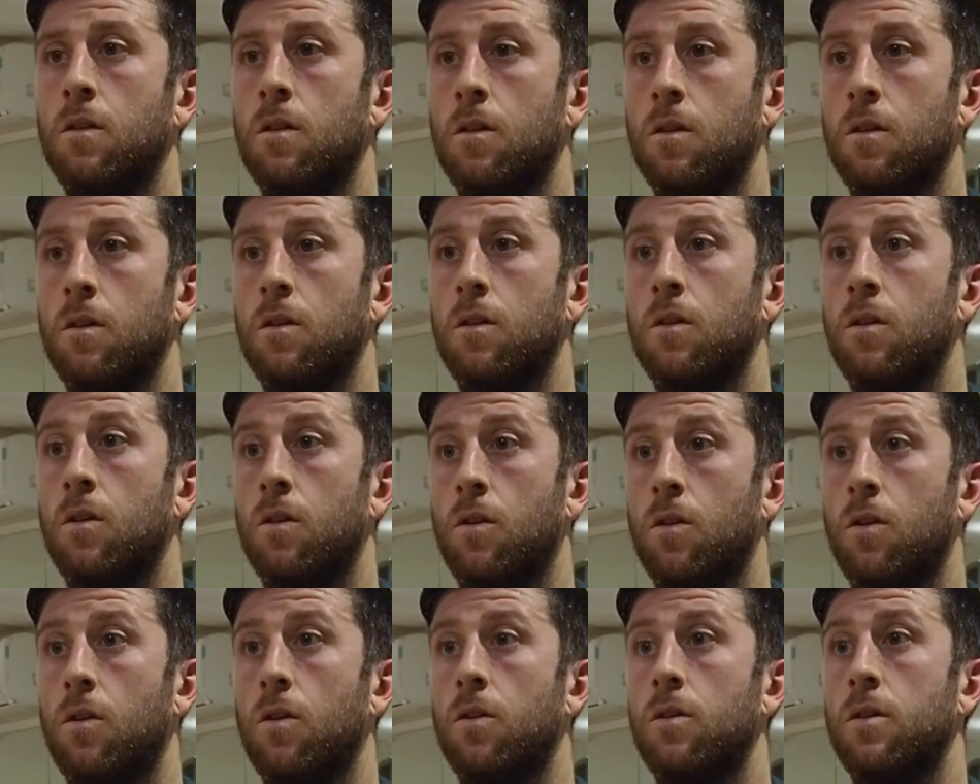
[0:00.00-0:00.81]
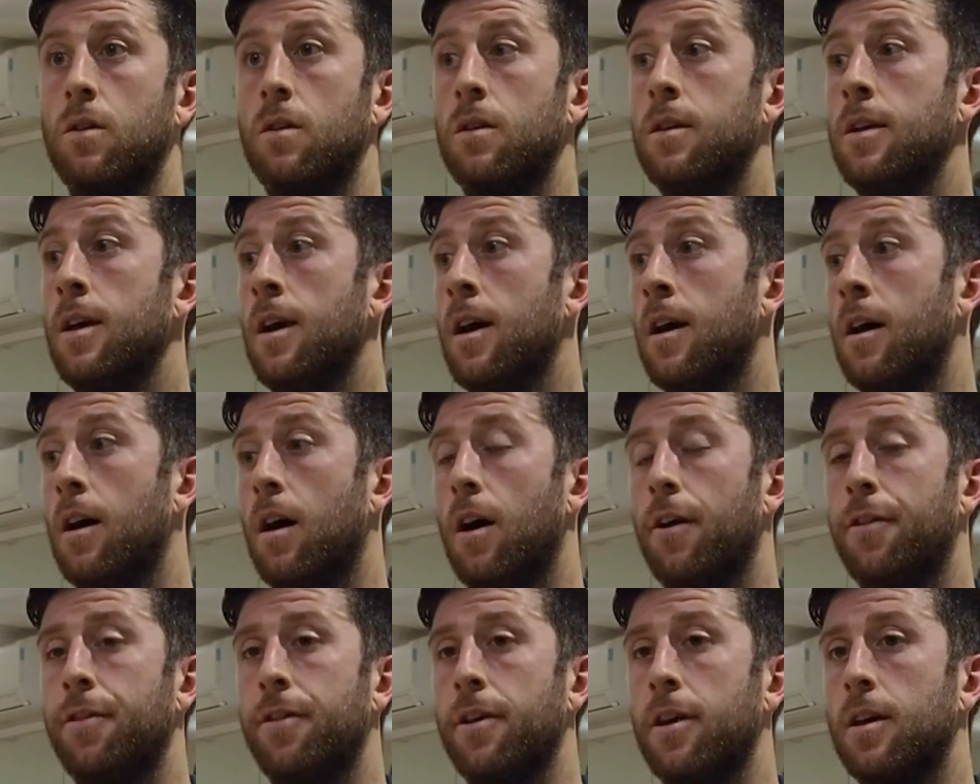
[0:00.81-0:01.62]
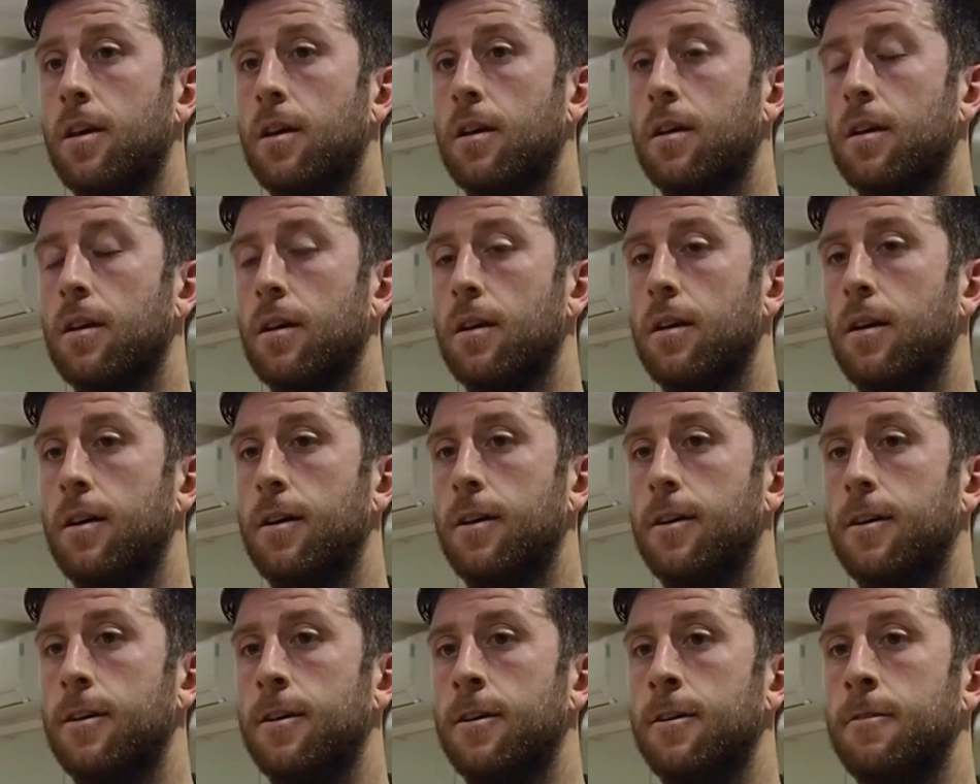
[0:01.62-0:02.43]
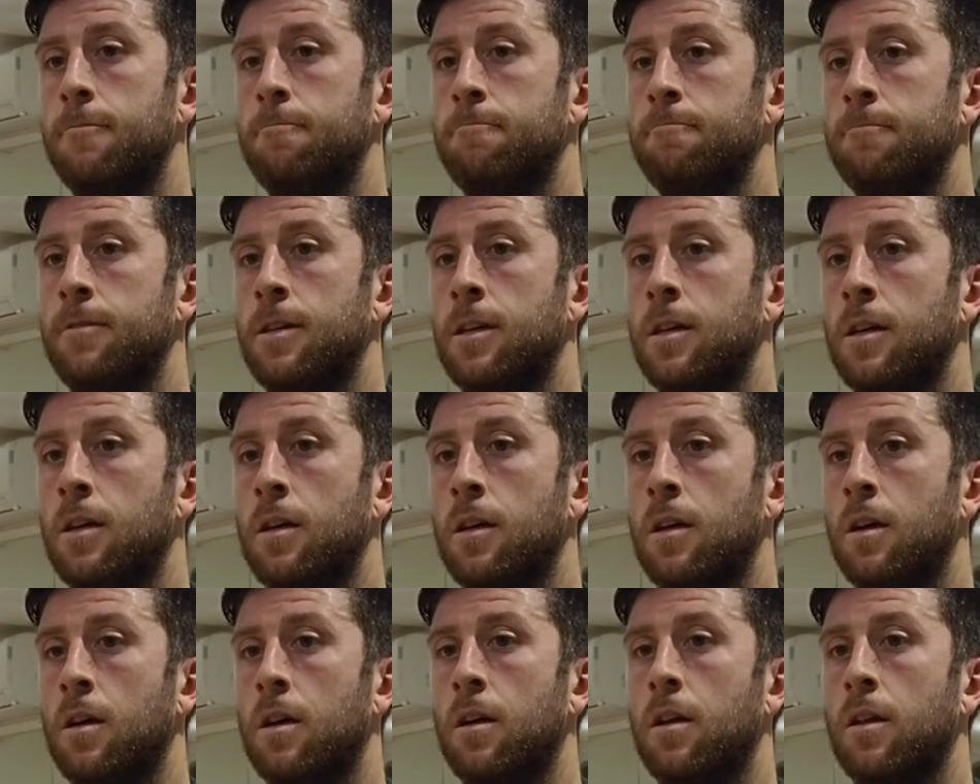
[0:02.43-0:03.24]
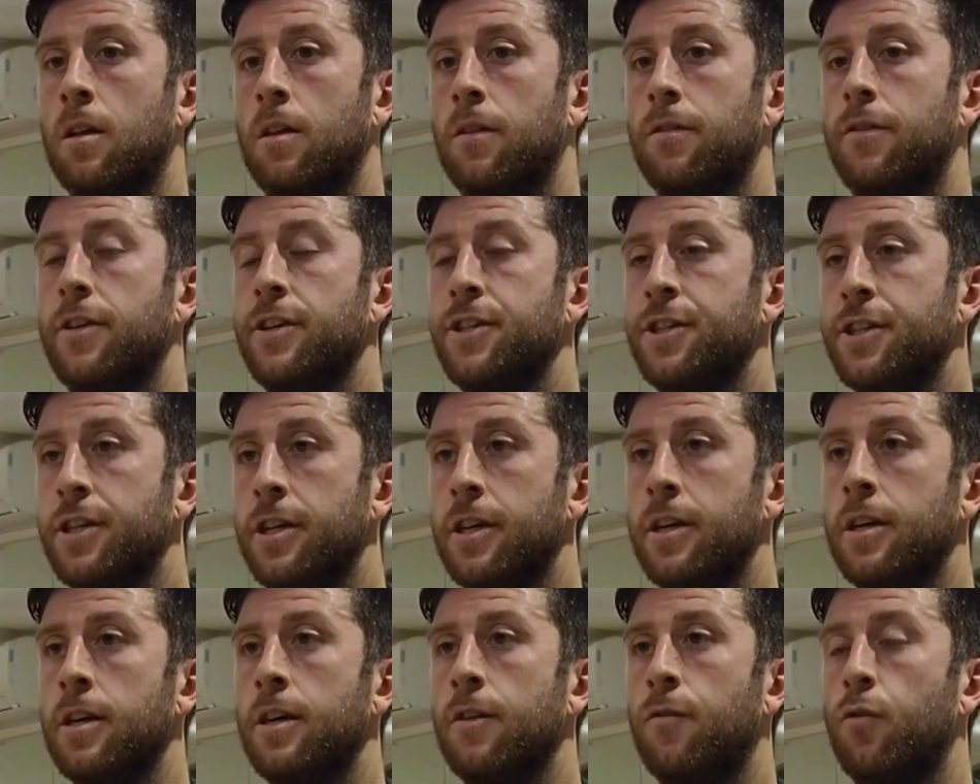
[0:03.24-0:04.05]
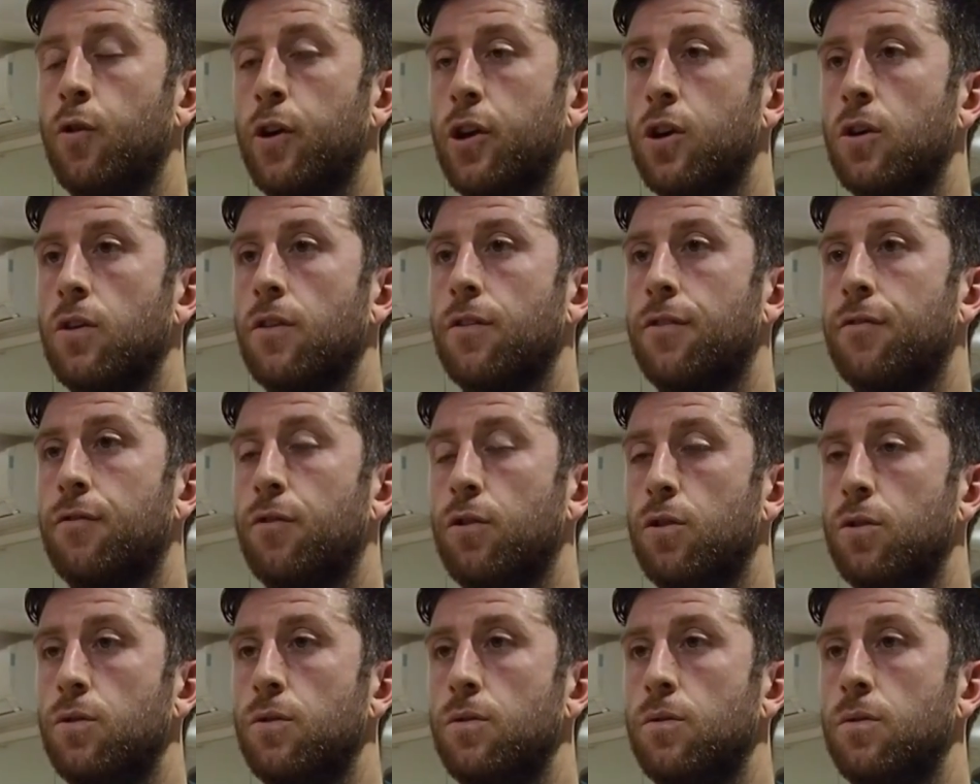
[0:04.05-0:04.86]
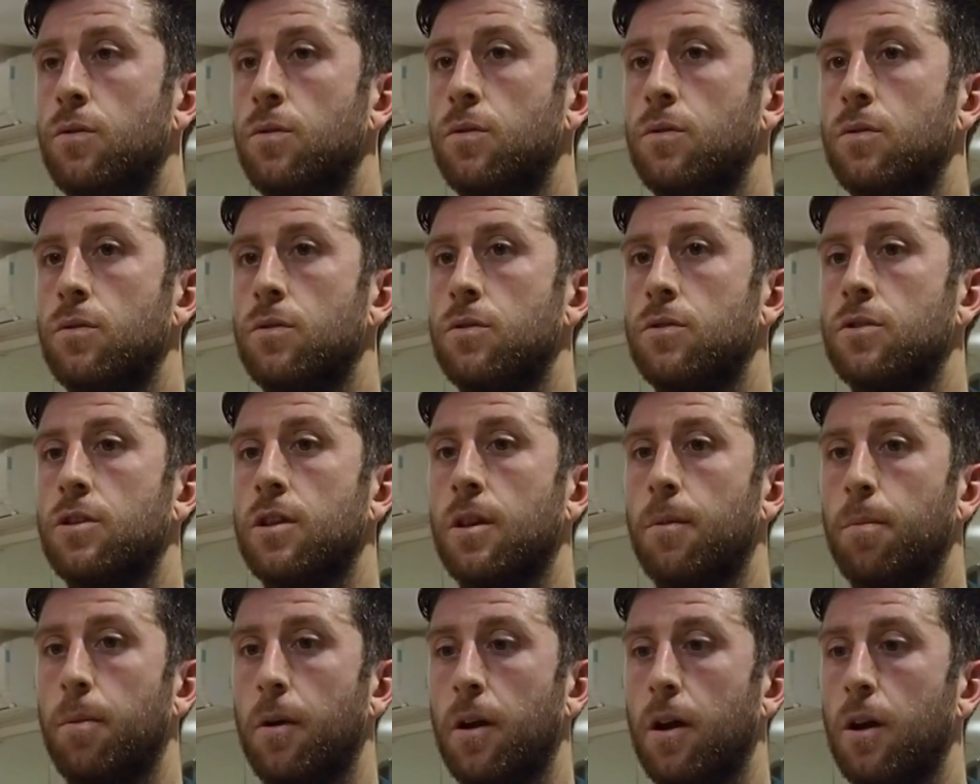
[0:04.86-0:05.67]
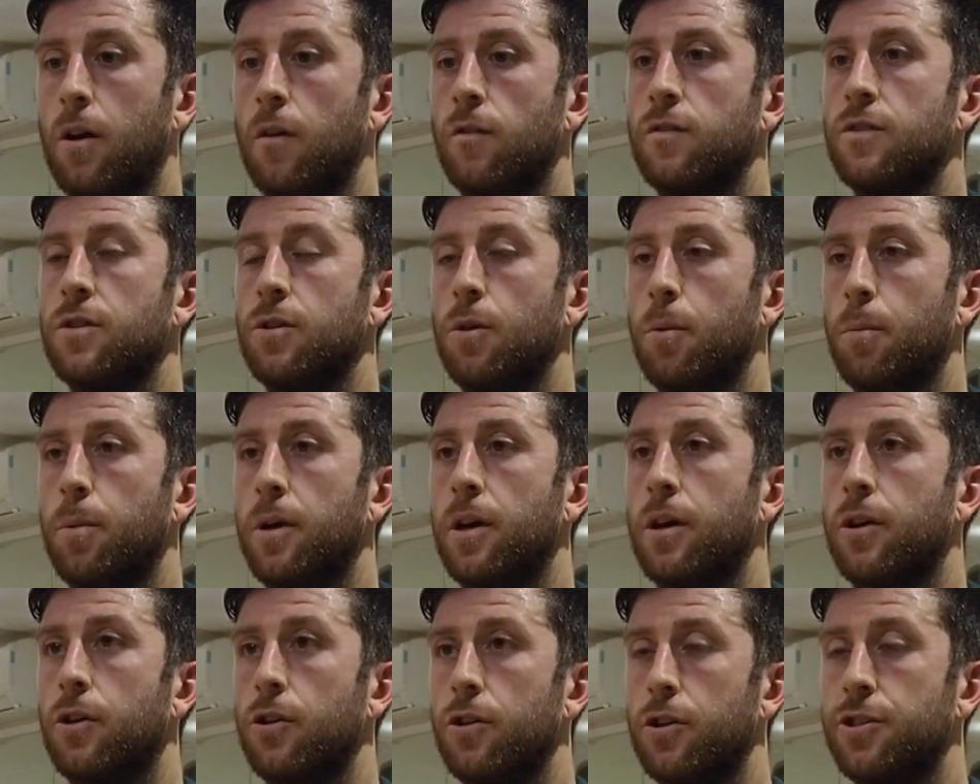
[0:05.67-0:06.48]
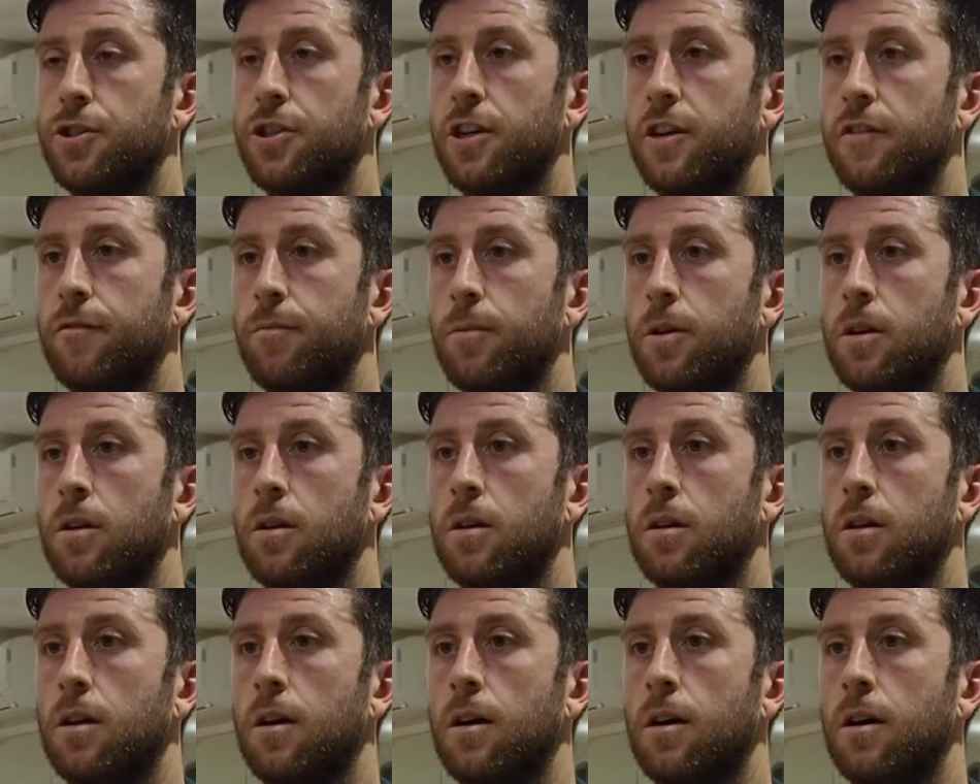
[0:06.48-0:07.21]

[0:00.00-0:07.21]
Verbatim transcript: further? Yeah, I think um, this year, if we got through to the playoffs, it would be a good achievement.